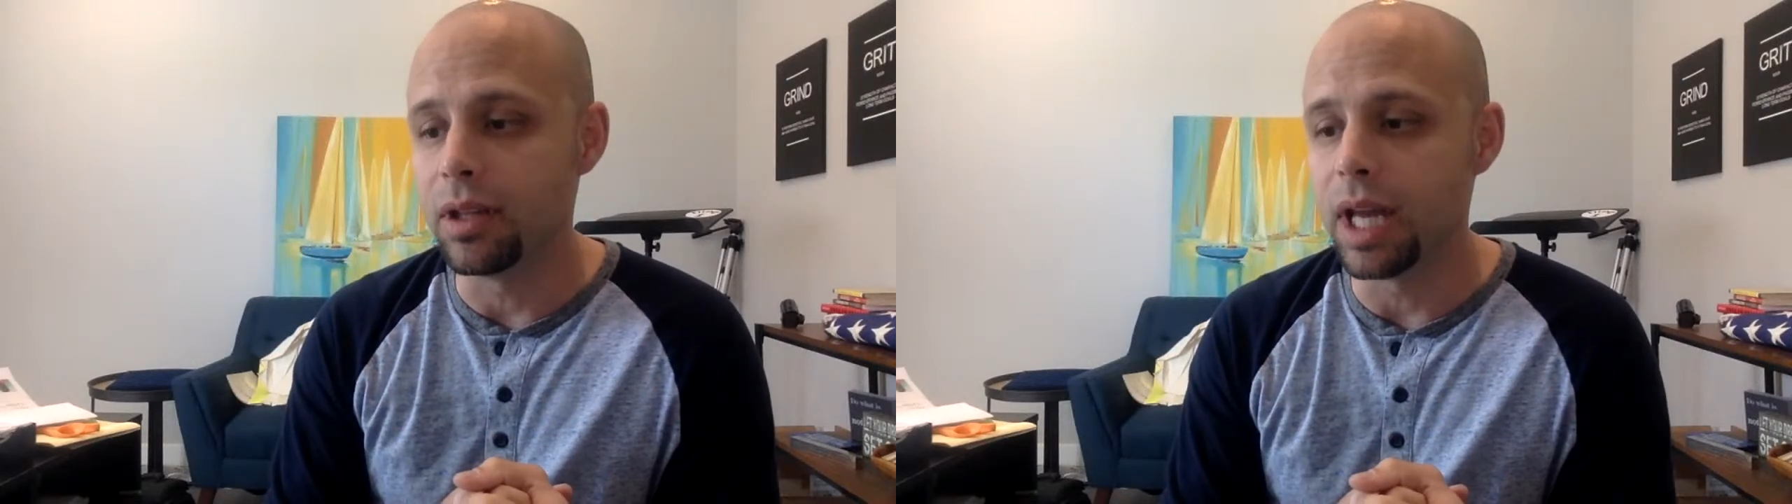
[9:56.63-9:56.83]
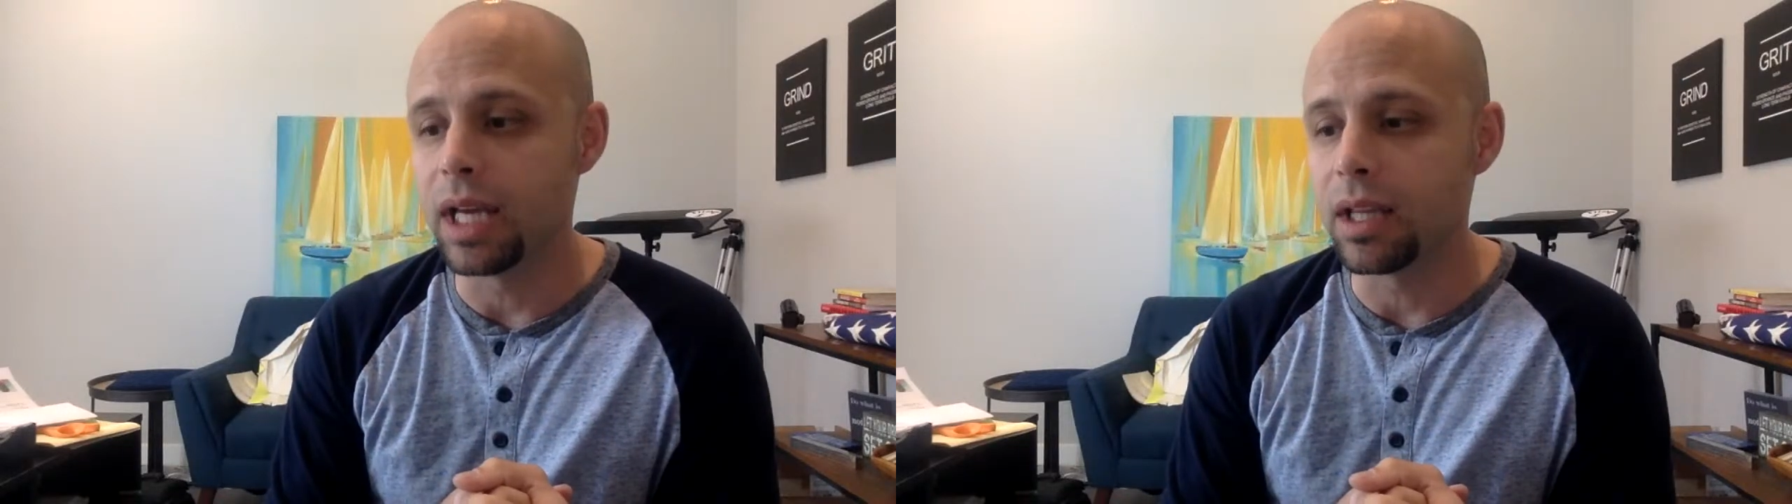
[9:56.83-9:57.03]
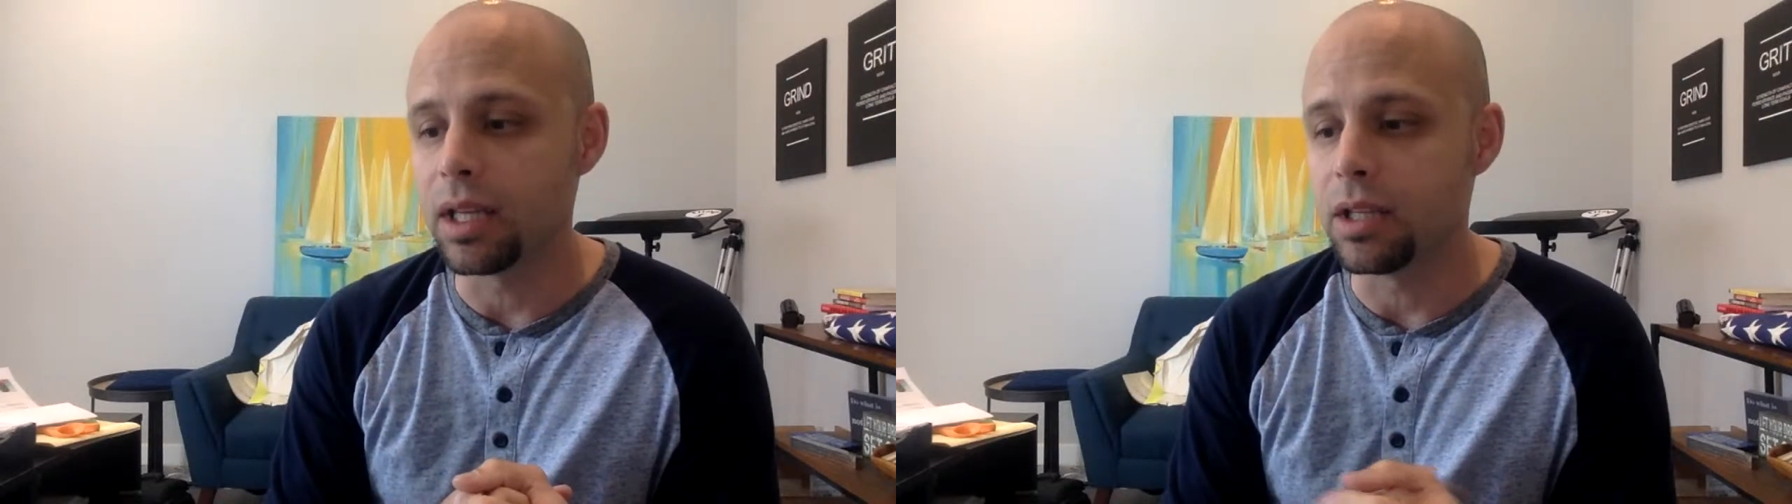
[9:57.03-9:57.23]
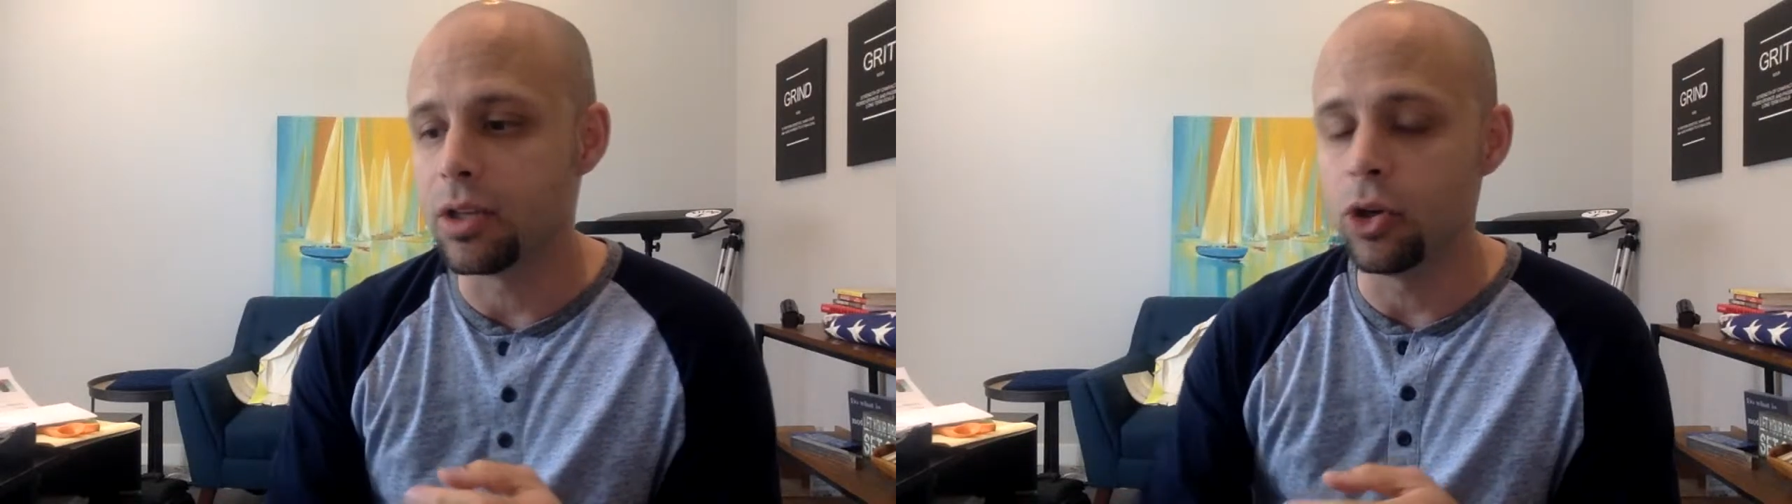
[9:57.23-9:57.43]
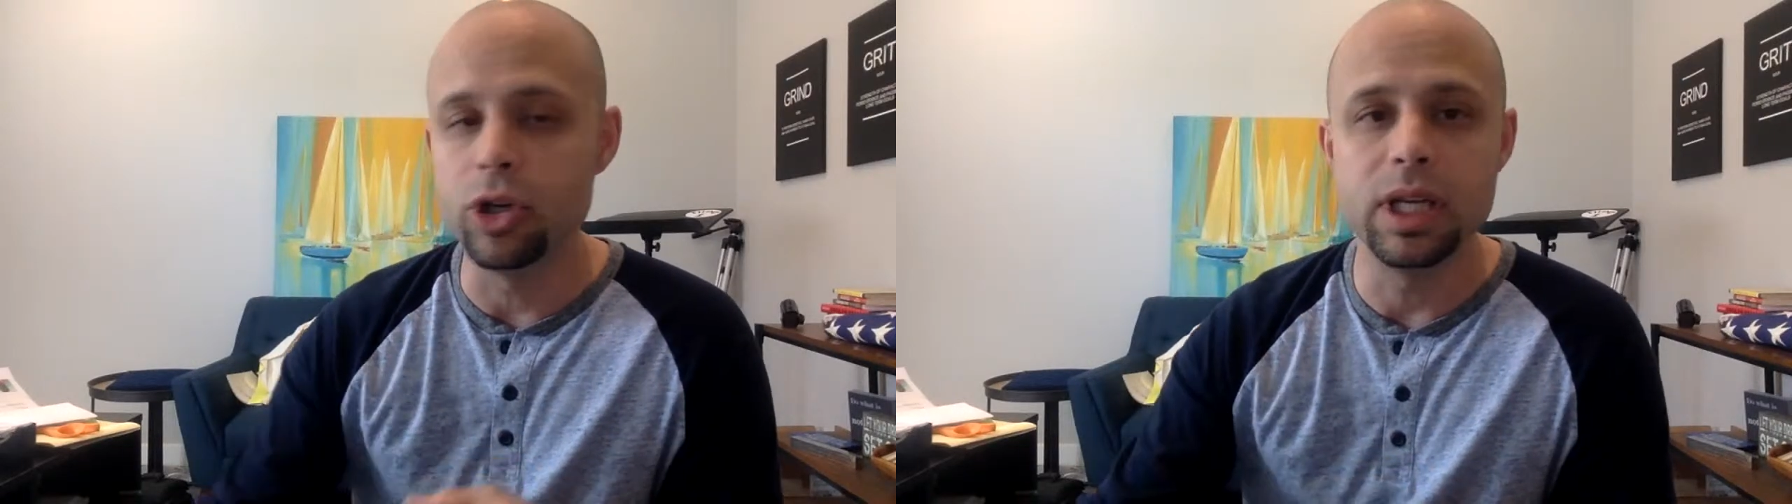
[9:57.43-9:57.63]

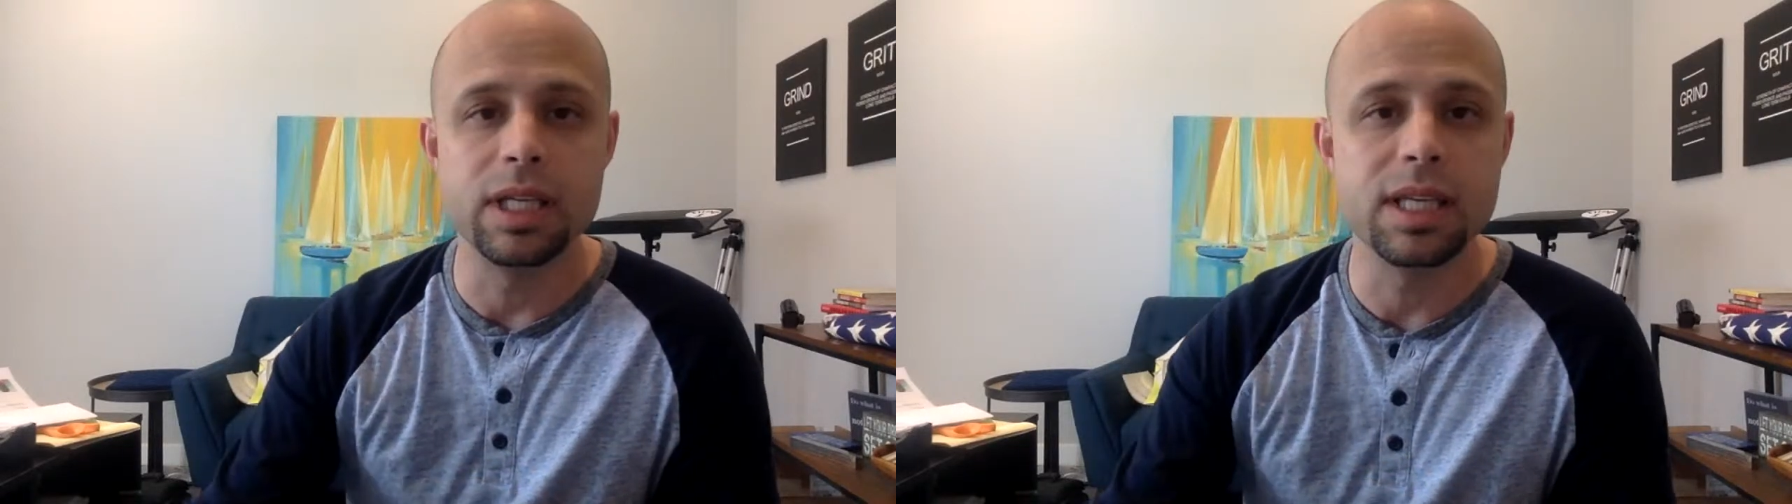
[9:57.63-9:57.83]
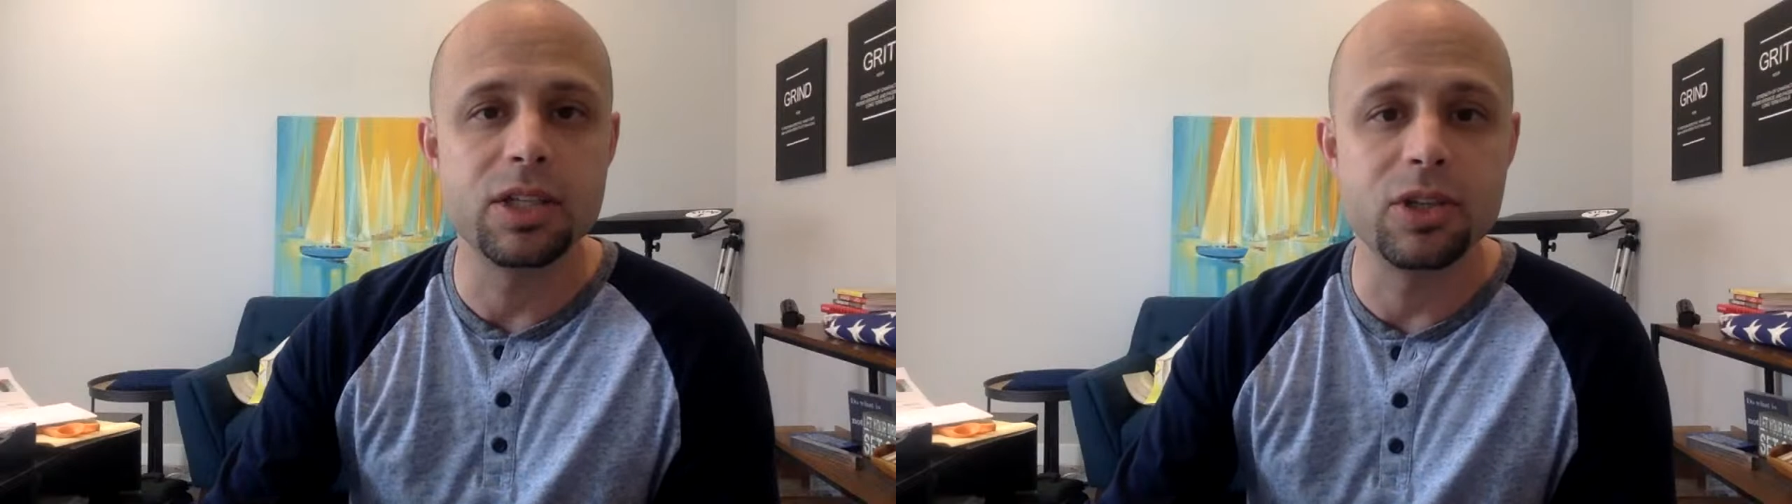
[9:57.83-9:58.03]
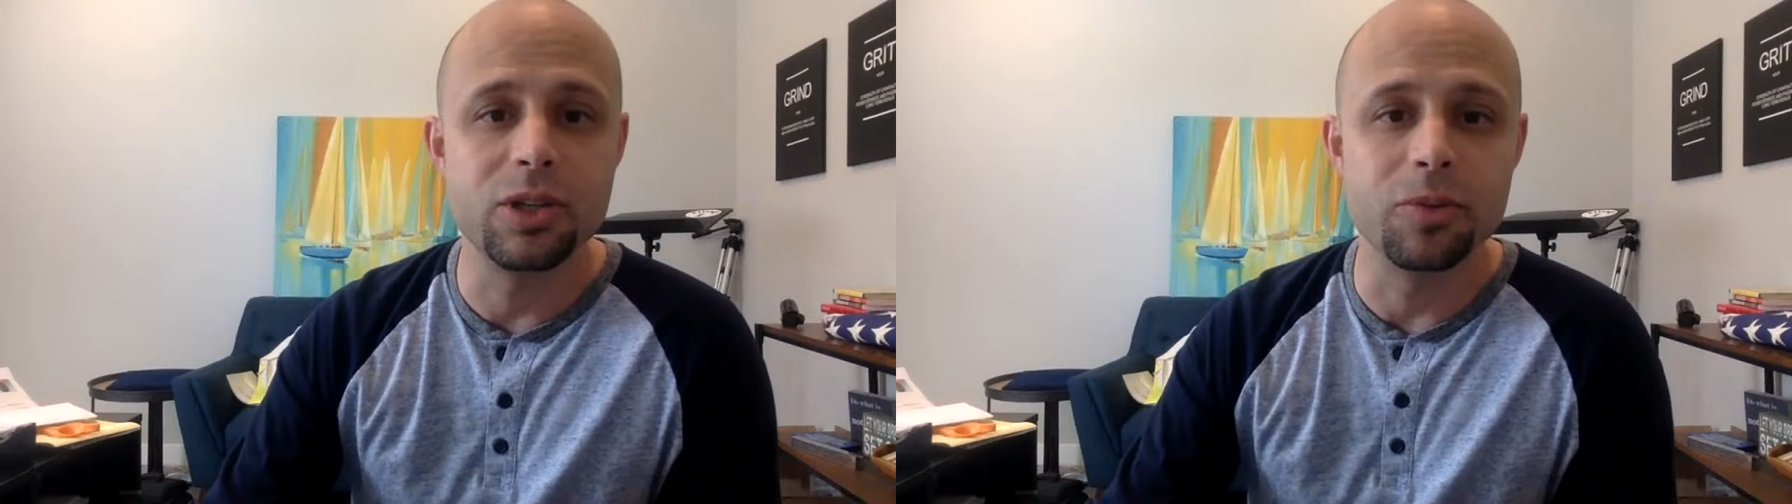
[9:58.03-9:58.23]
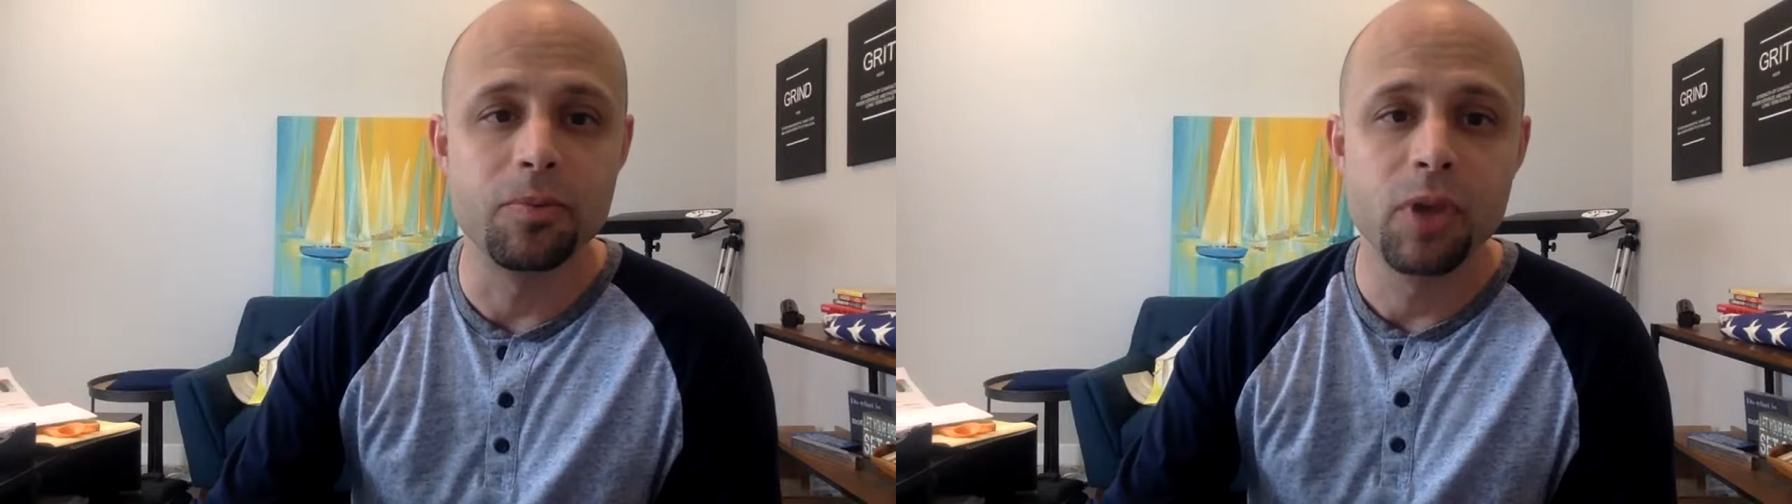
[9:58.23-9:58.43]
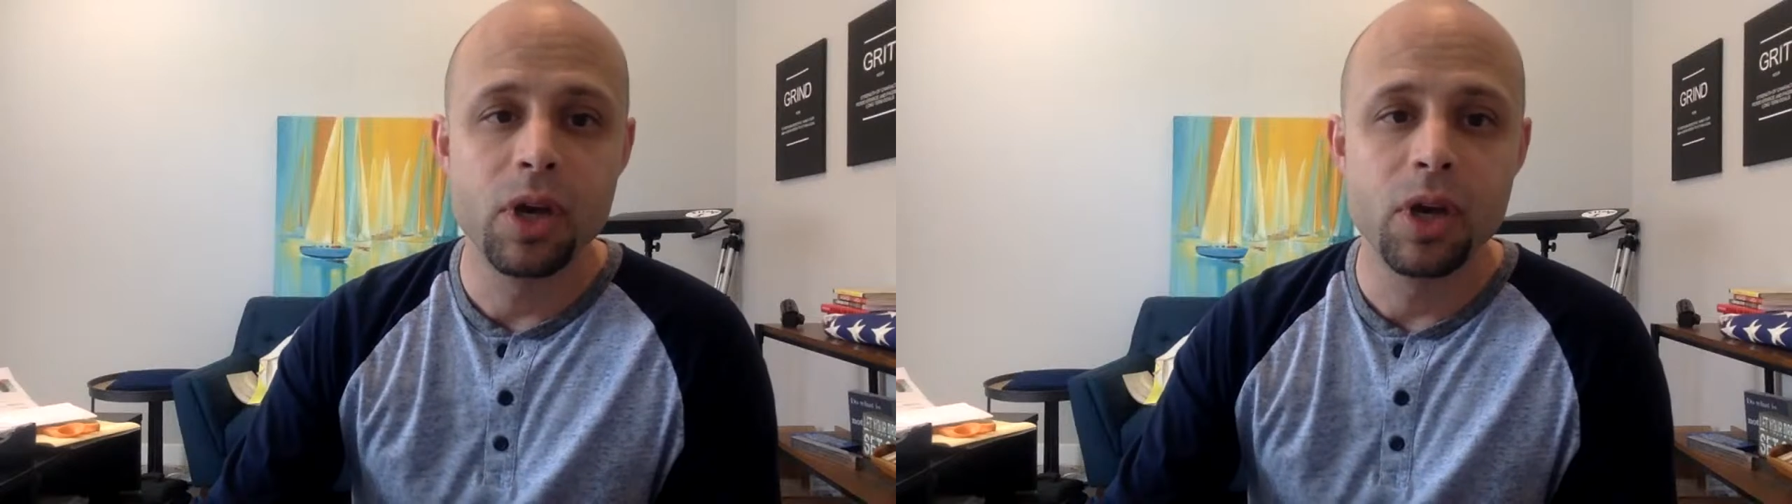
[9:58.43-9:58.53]
likelihood is that you do.